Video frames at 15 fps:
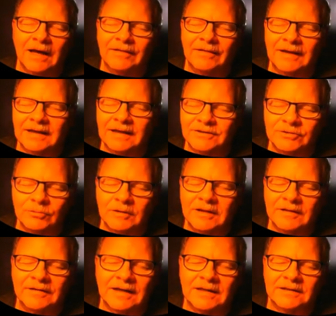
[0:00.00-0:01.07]
I think it's
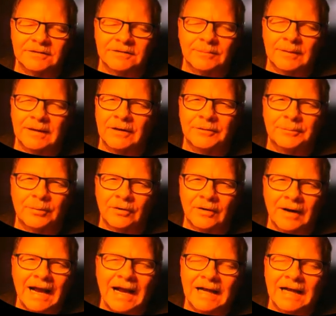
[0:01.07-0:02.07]
20,000 pounds per